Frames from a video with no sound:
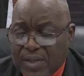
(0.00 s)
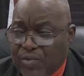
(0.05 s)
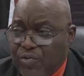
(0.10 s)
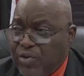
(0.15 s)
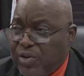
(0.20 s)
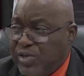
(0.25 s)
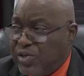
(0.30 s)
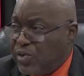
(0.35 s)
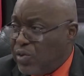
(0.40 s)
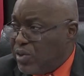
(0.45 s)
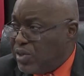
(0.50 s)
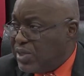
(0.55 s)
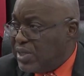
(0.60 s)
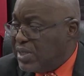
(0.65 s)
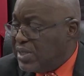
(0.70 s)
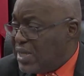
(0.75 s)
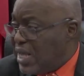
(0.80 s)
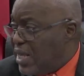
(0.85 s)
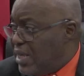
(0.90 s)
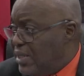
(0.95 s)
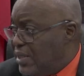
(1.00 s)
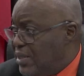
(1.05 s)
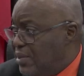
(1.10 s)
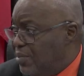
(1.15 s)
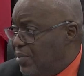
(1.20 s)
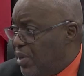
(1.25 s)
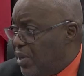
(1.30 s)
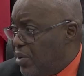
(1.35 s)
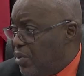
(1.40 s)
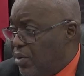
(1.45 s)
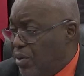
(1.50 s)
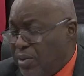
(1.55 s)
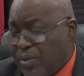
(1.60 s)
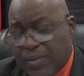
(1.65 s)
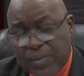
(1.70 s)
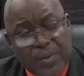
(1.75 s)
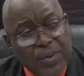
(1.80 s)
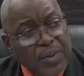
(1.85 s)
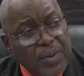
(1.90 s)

the resources are in Tobago,